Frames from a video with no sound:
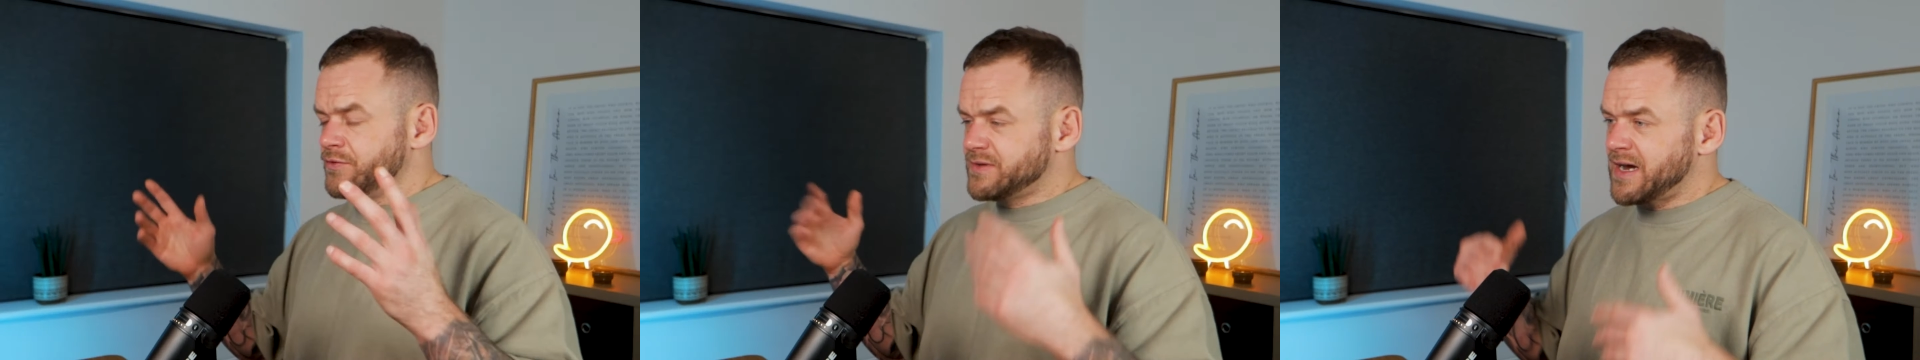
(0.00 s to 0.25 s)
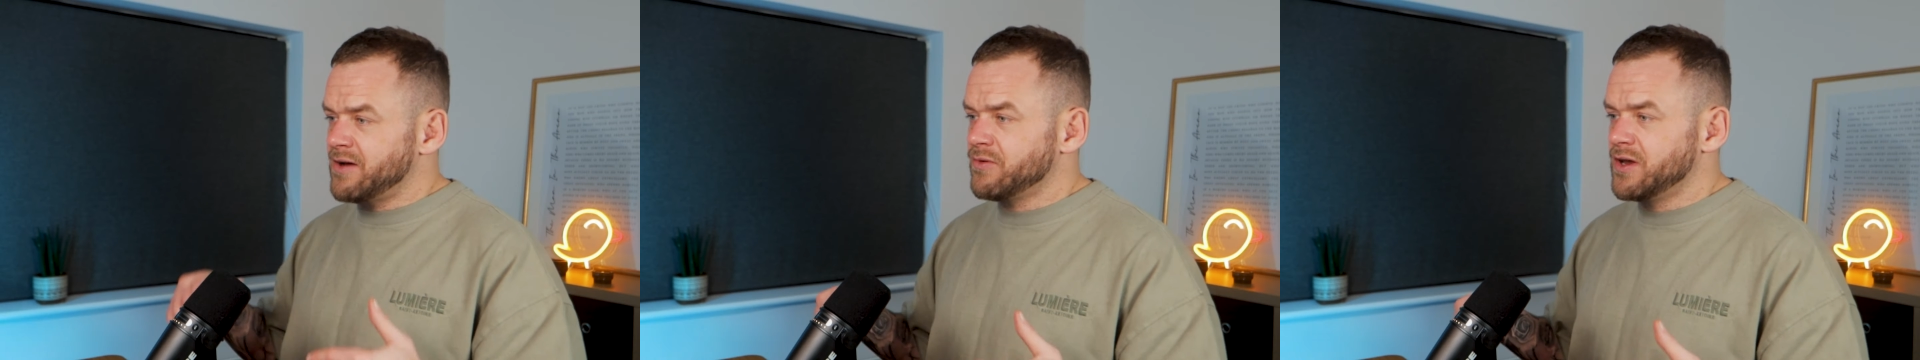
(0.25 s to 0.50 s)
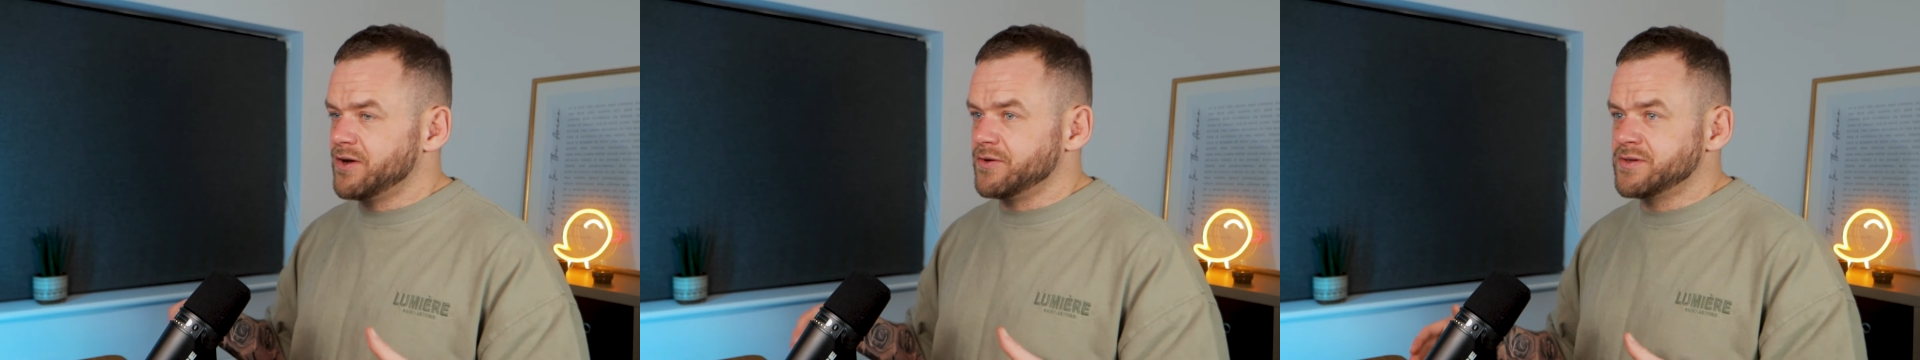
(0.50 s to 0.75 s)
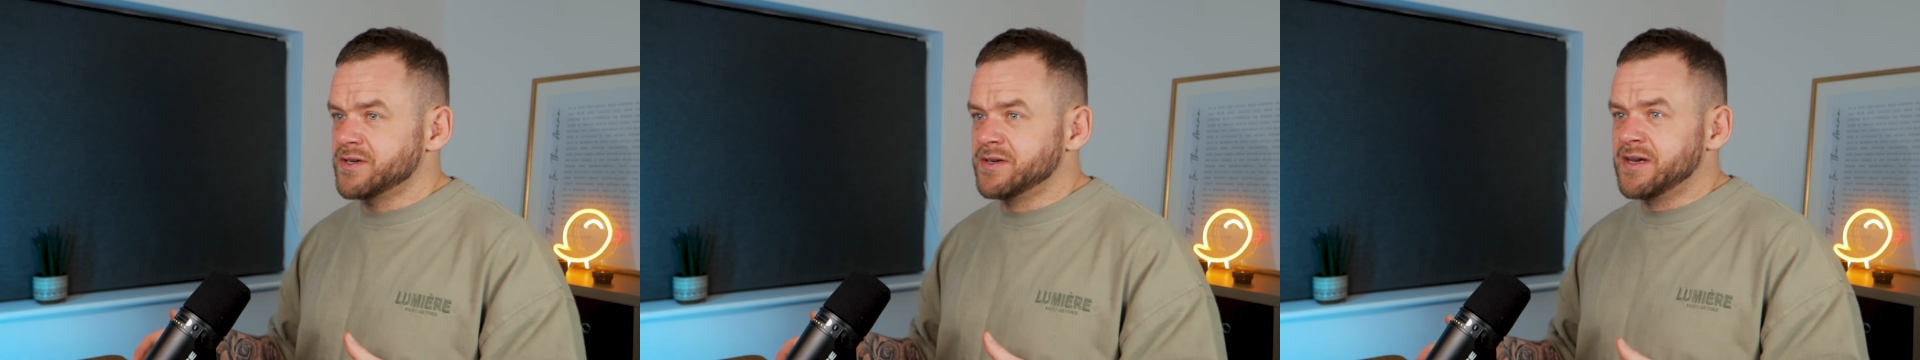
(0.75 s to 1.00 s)
you
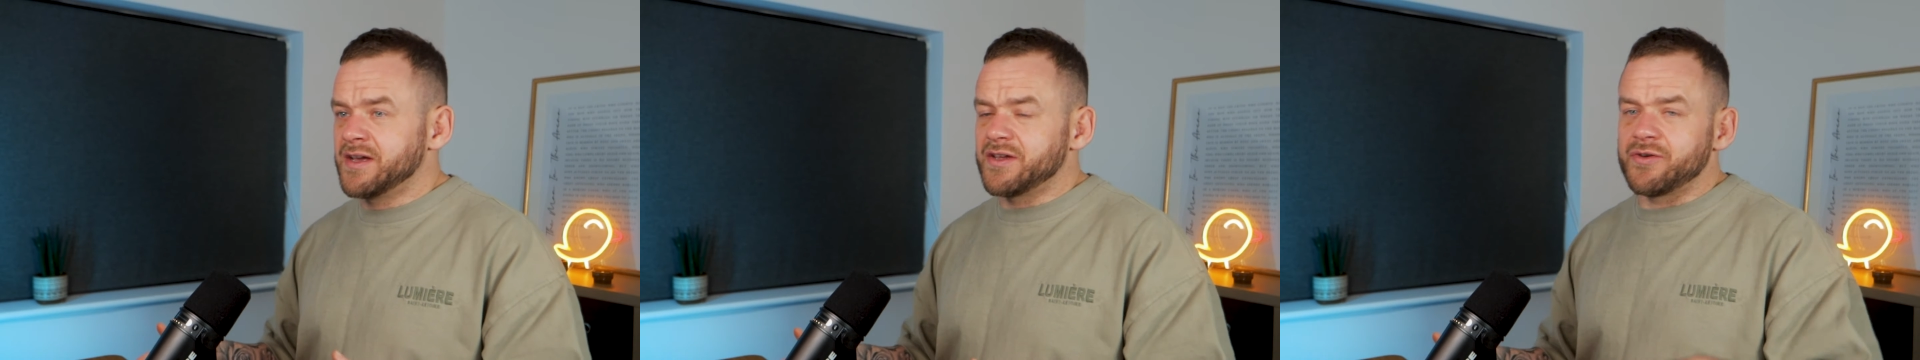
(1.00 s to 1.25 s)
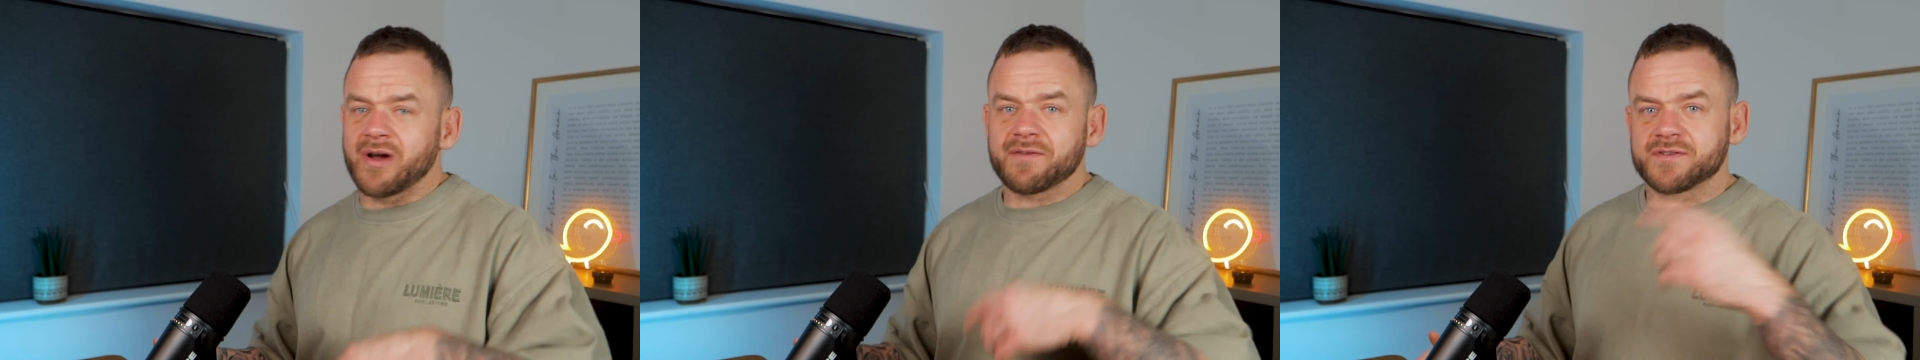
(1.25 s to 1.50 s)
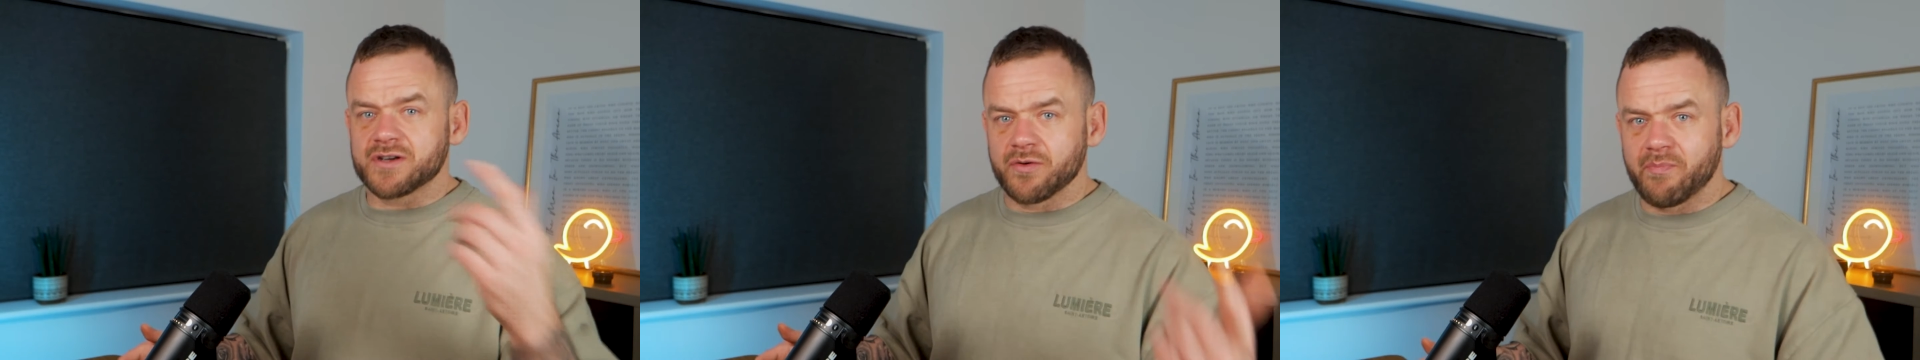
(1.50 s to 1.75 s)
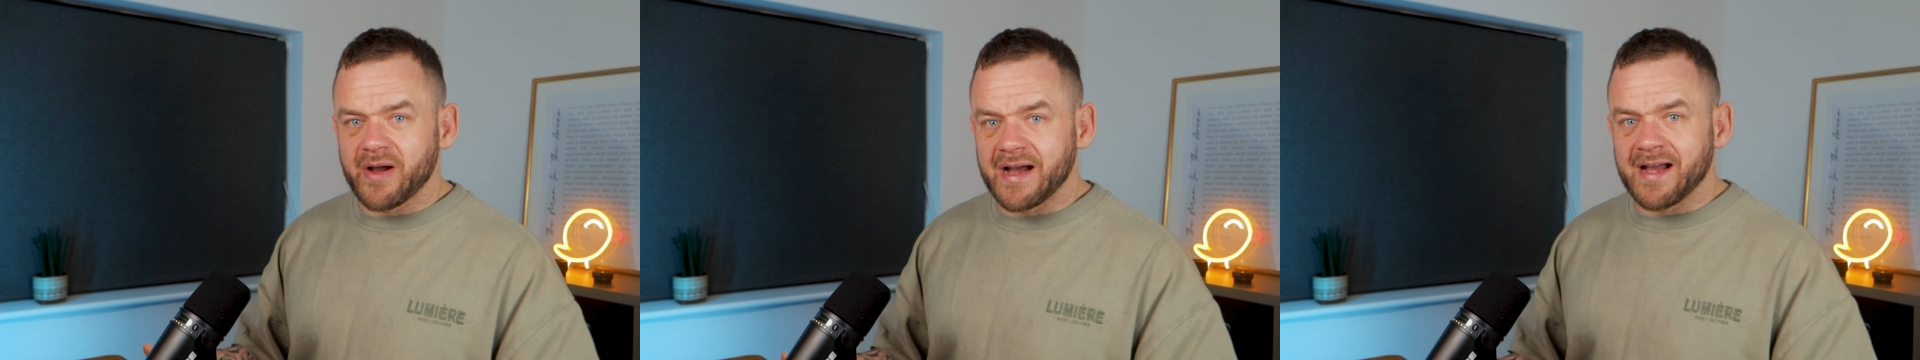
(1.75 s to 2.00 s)
download you have to go
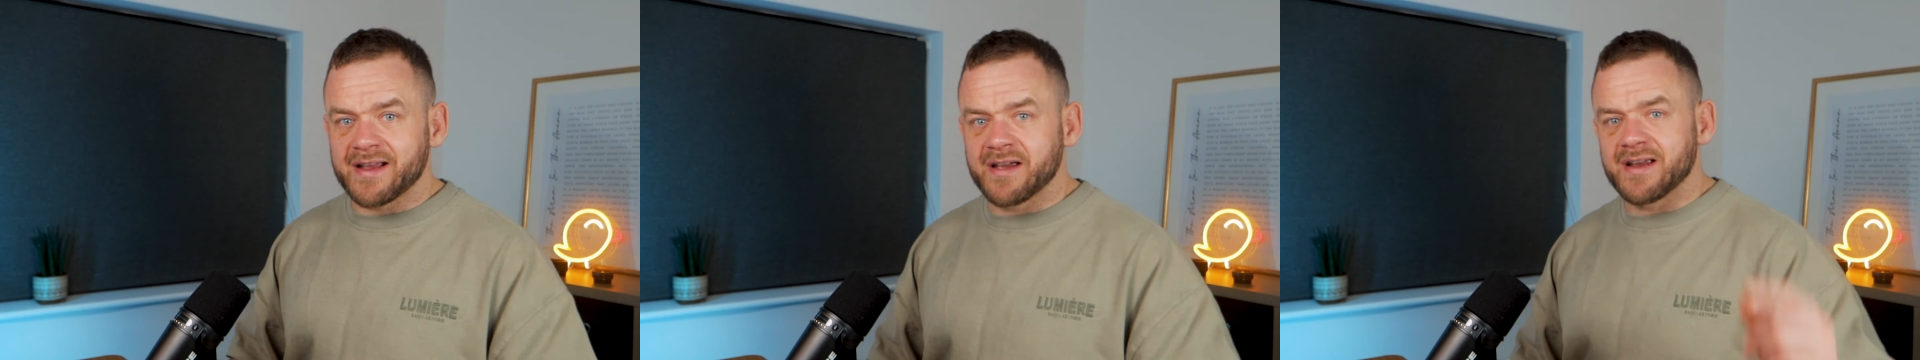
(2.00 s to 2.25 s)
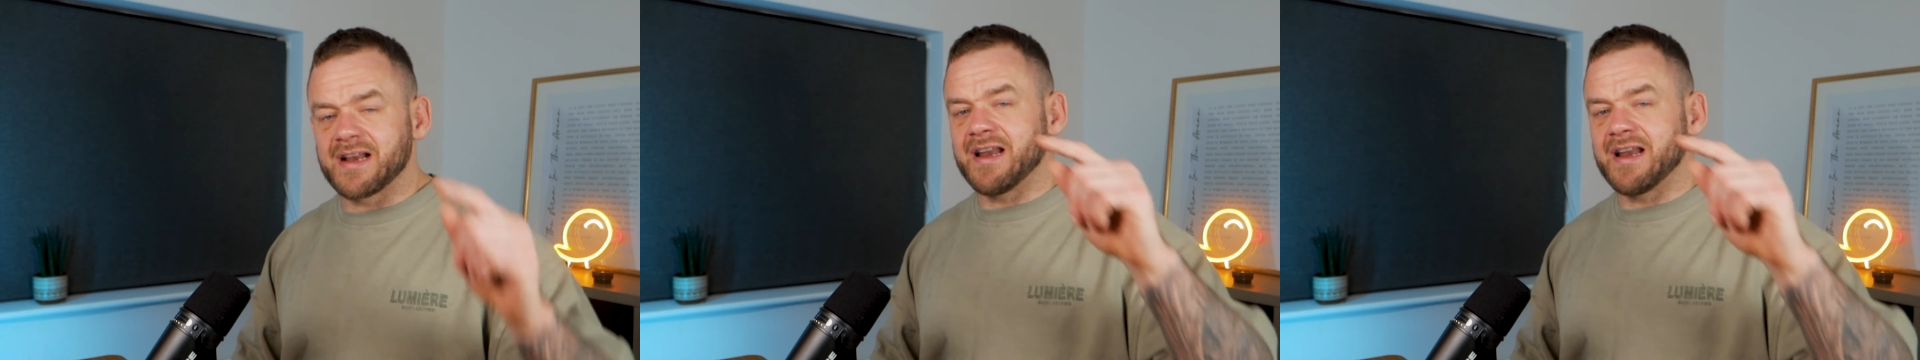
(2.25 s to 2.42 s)
back,